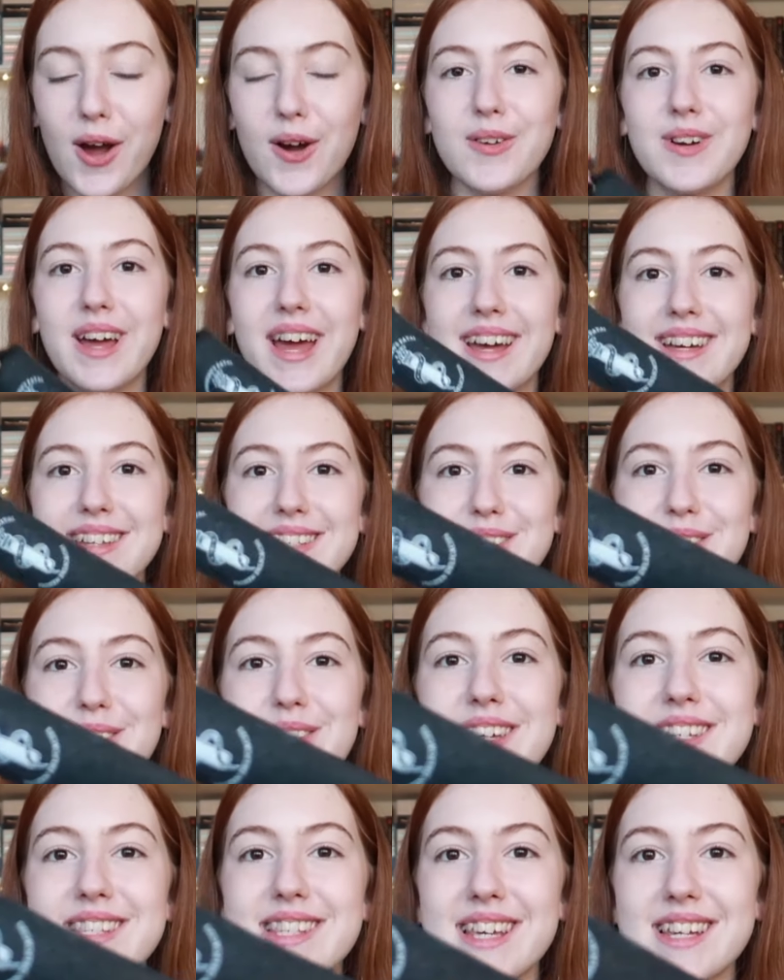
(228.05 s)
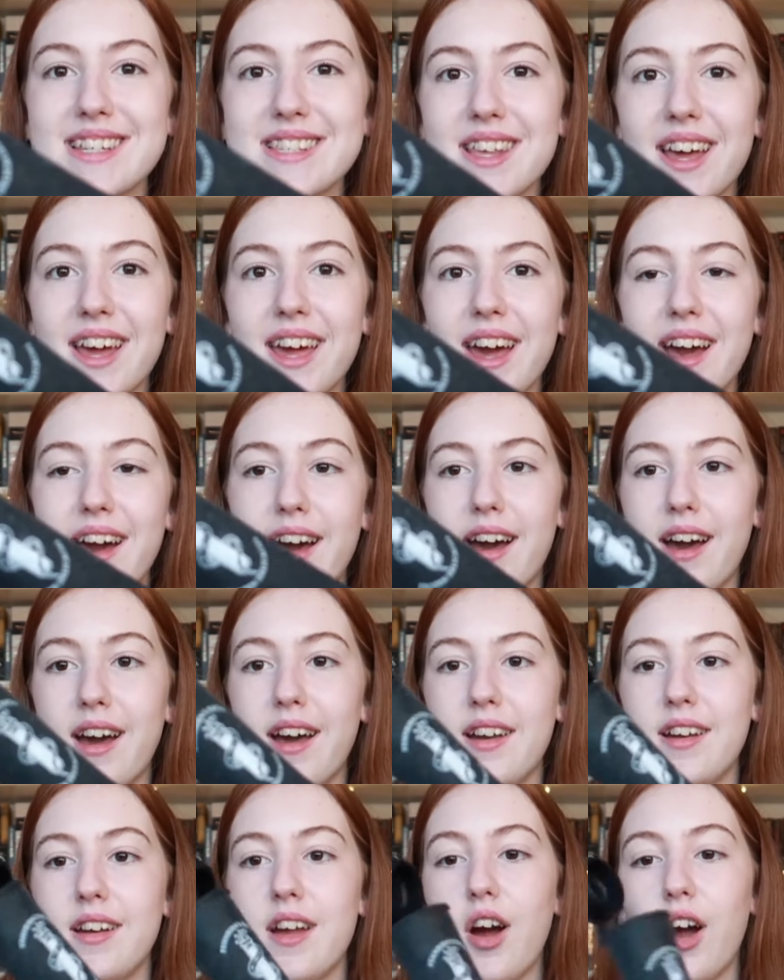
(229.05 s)
Okay, so this is like
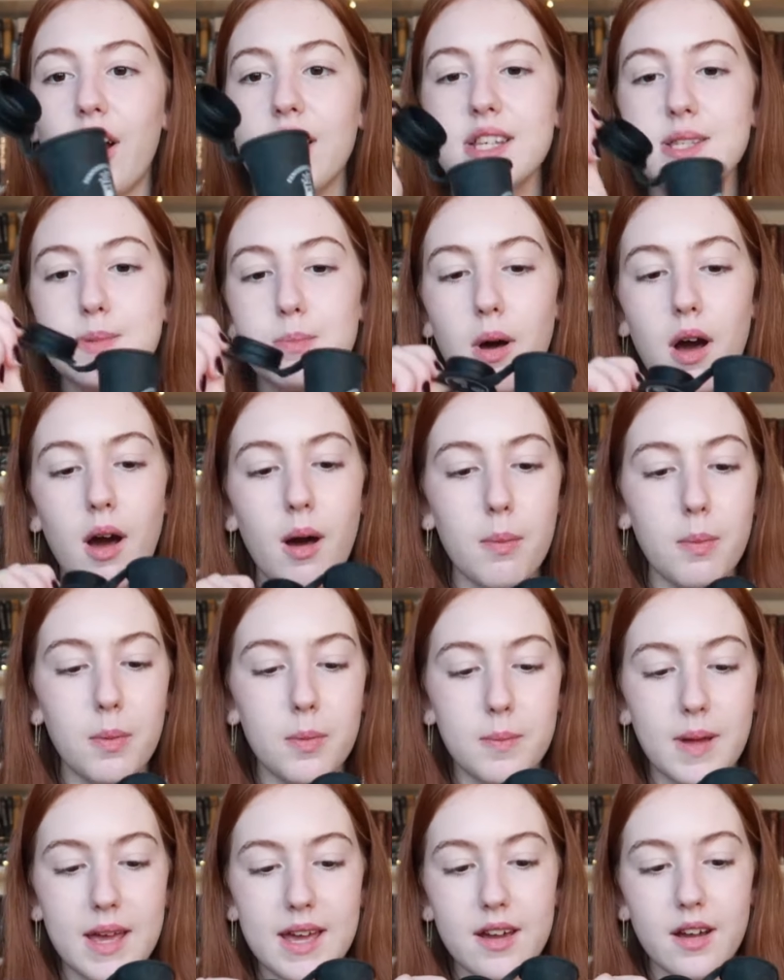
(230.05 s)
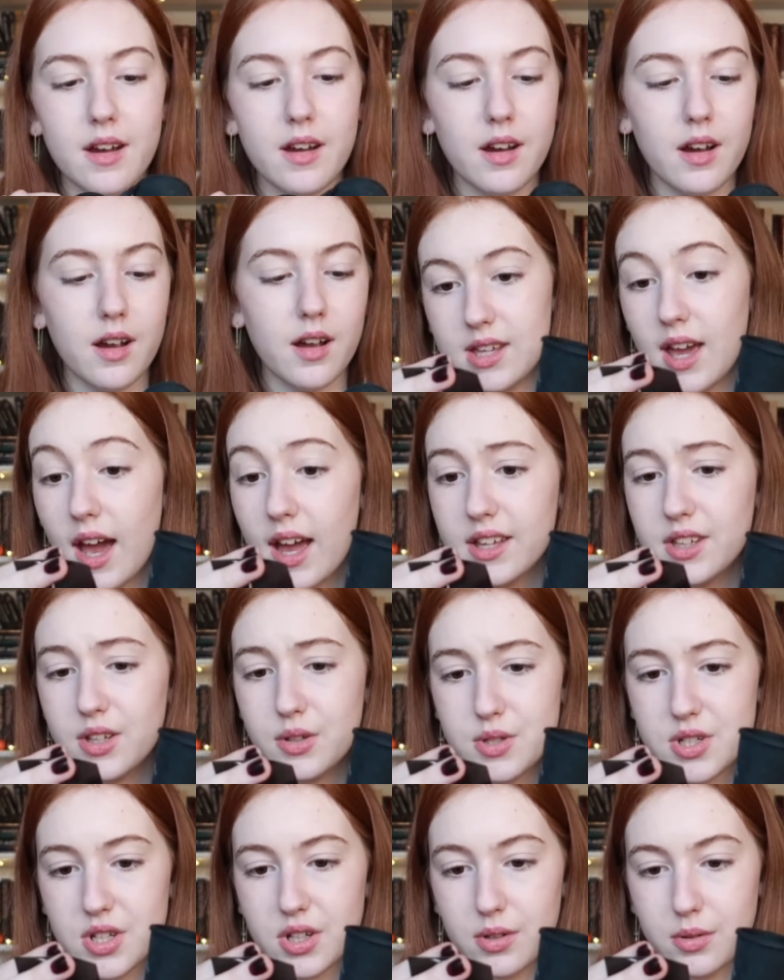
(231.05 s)
an ice pop maker. Yeah,
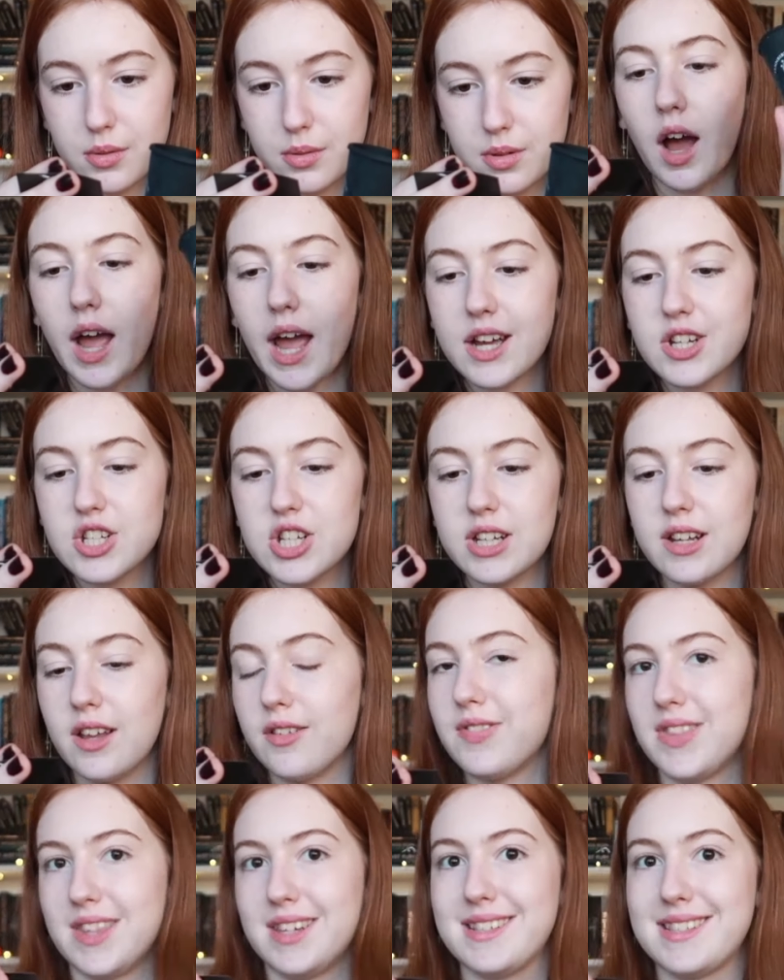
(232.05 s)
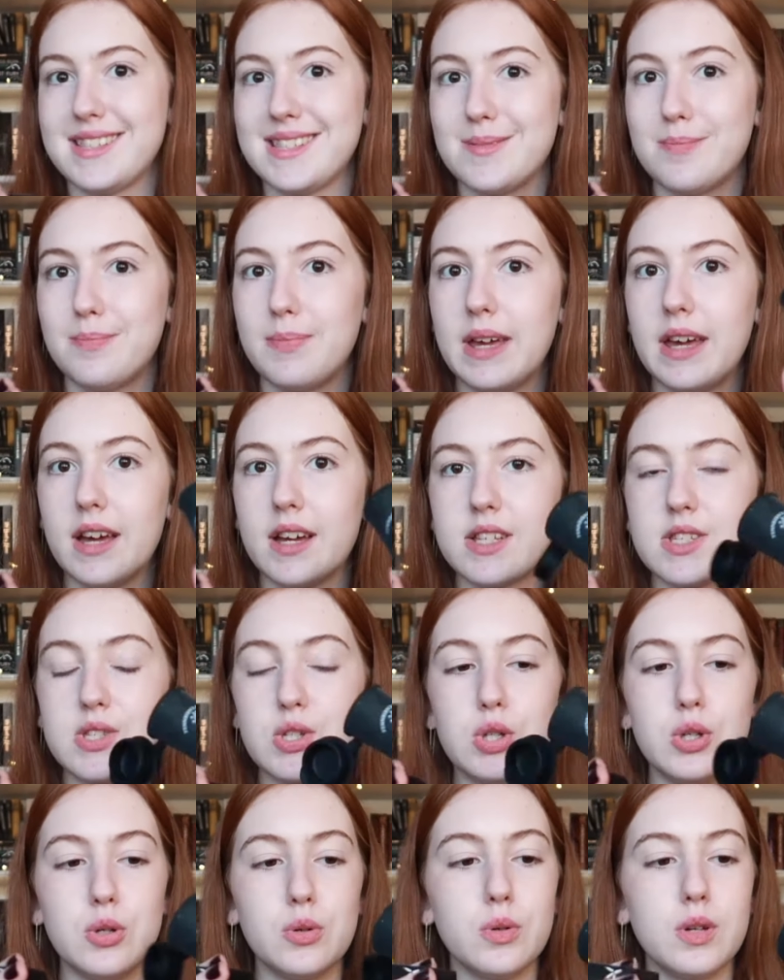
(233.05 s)
you do. I actually love this because
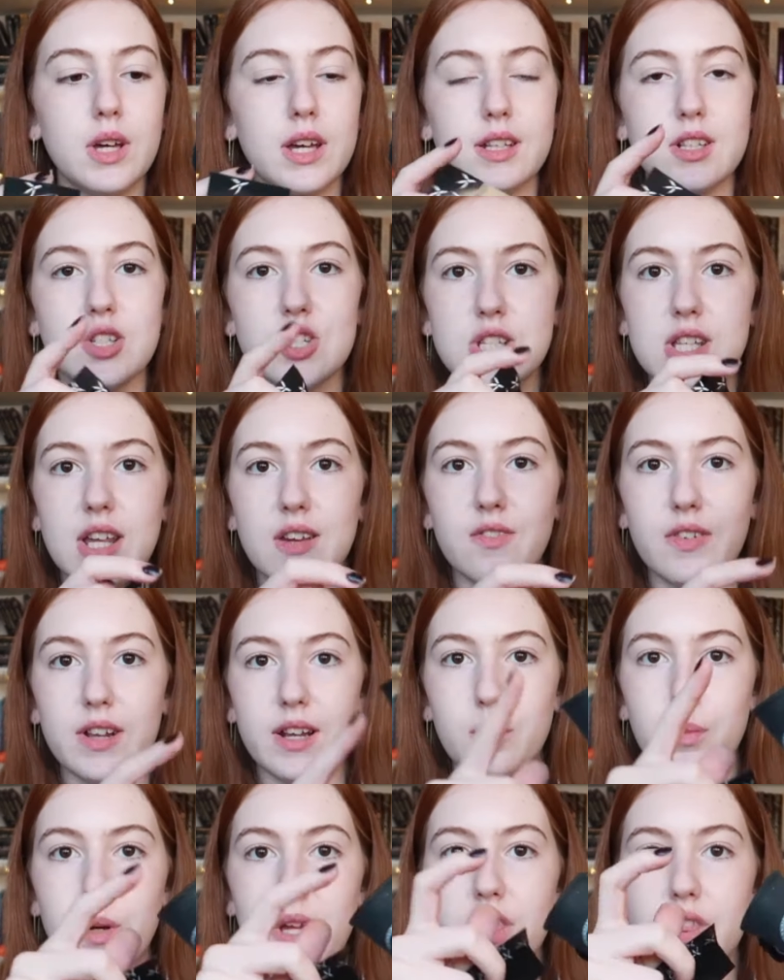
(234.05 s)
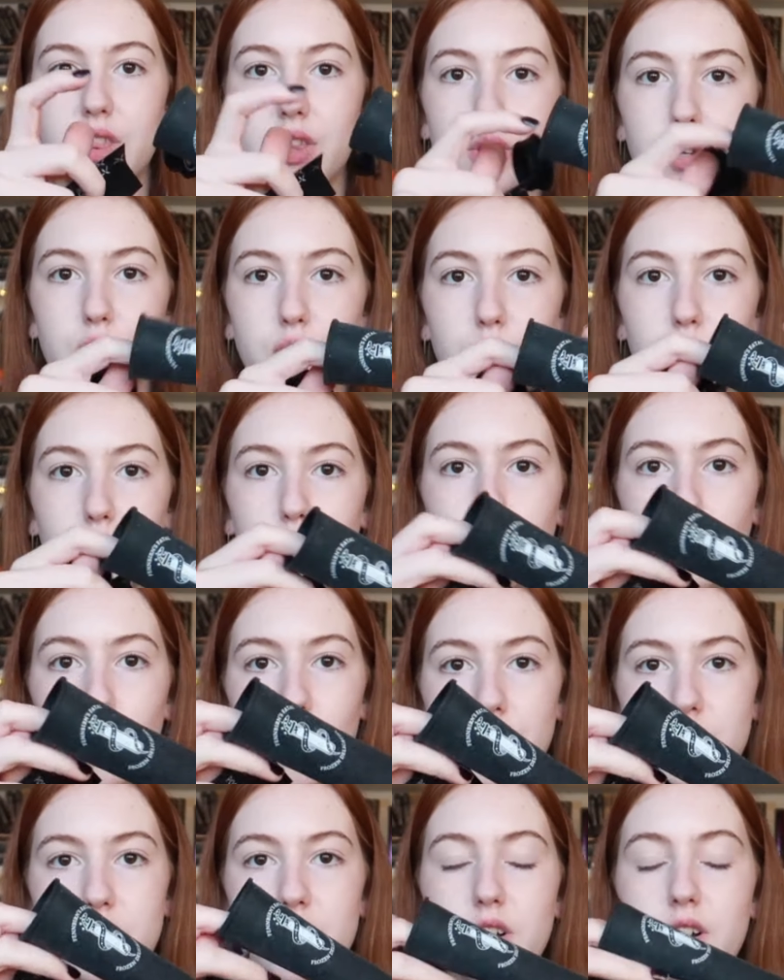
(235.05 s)
you can just like fill it with your
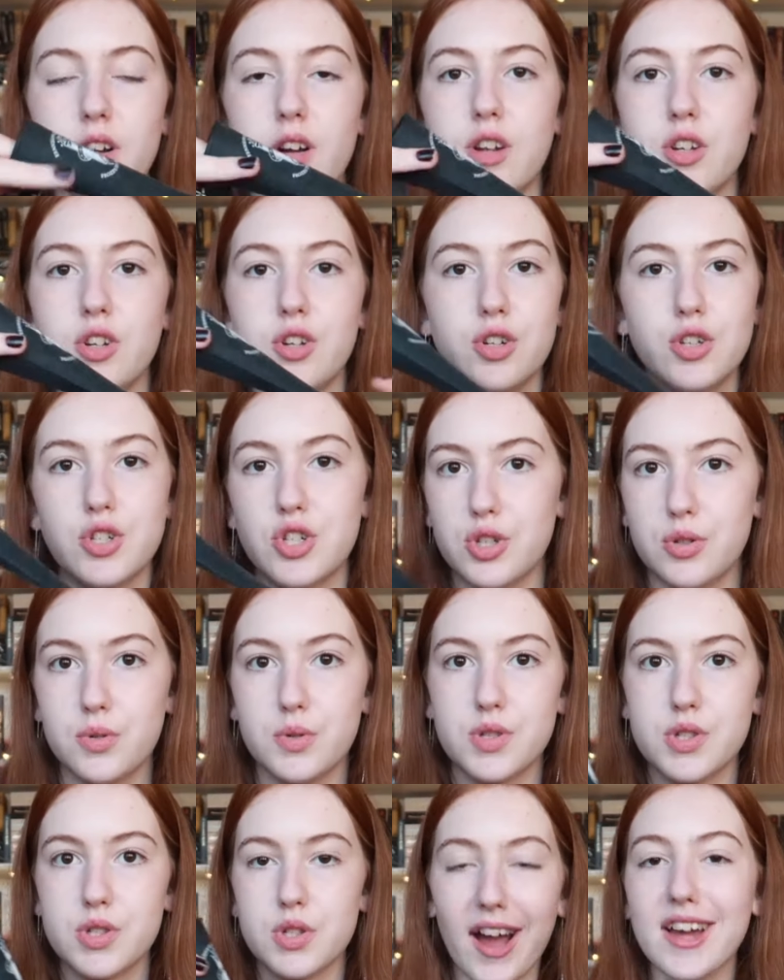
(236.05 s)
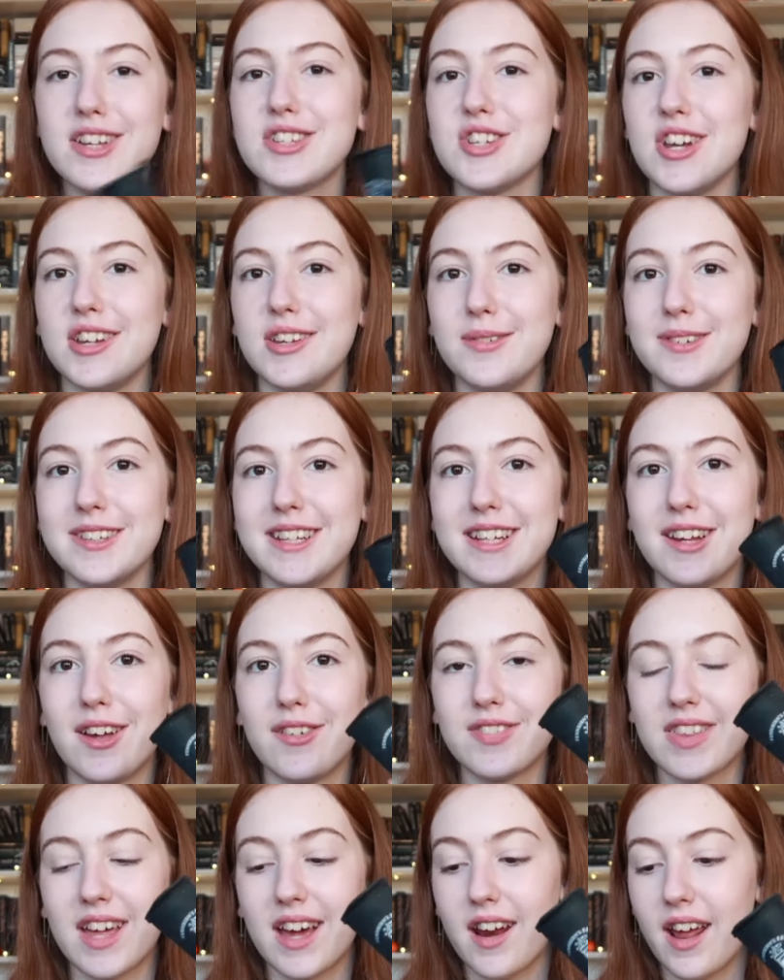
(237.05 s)
water or your juice. I genuinely
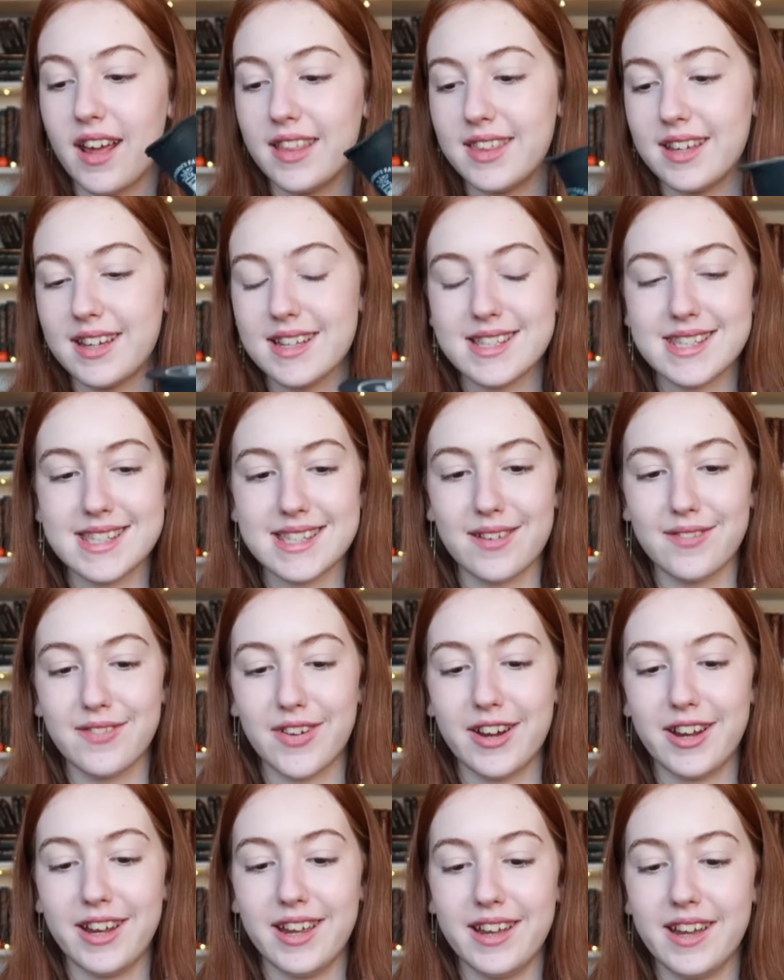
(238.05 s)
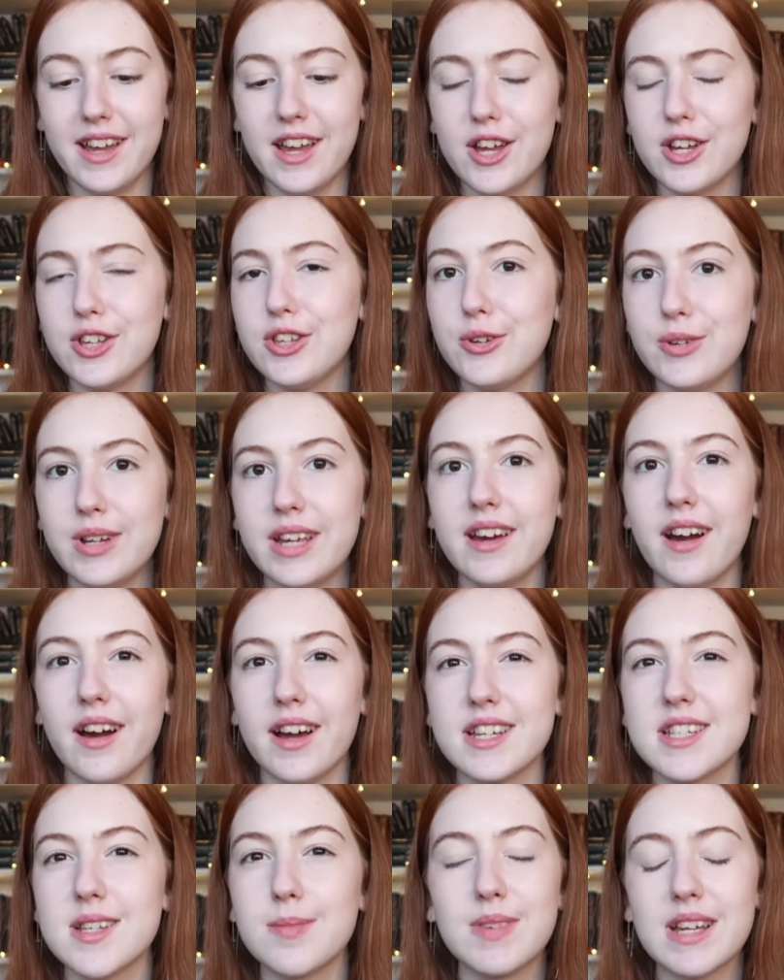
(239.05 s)
love that. I think it's a very unique
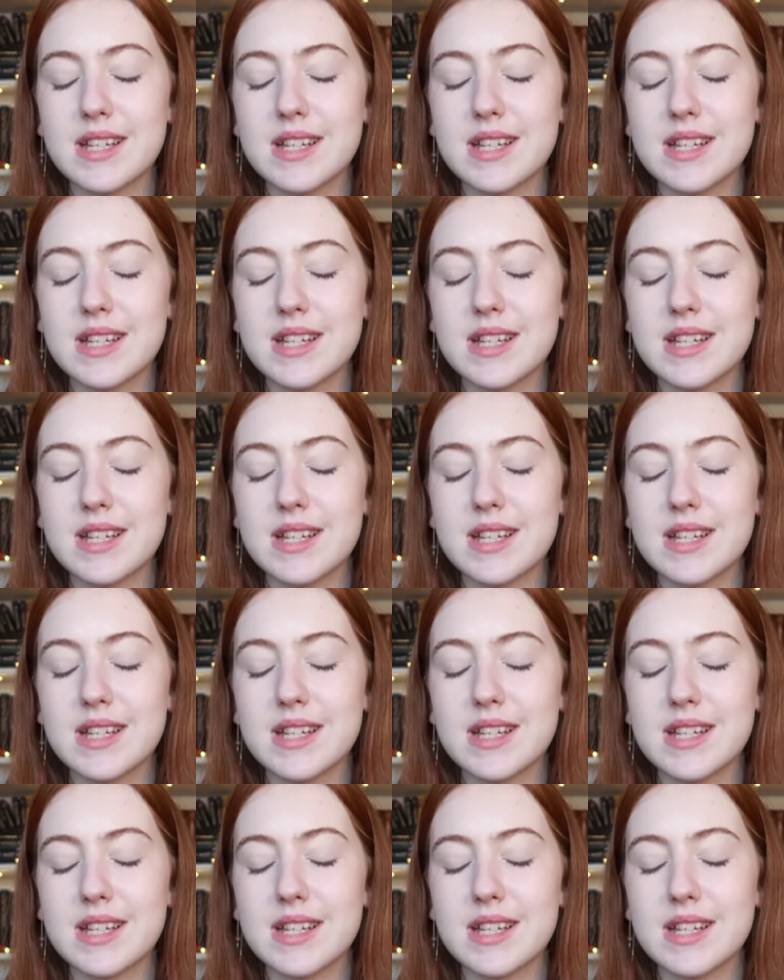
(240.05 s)
item.